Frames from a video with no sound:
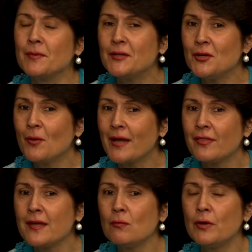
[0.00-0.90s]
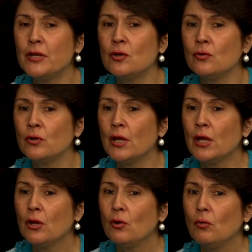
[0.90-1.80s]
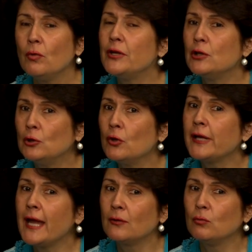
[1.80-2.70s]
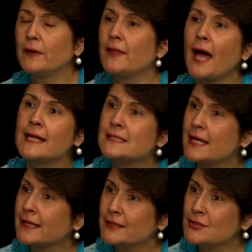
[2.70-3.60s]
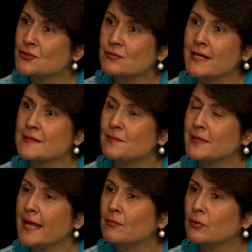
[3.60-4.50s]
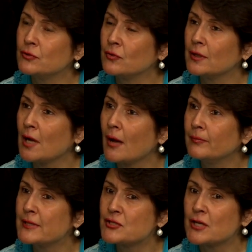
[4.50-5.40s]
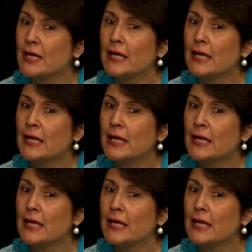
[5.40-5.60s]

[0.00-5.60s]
But you know, I think when you look at what the high-tech industry has been able to accomplish,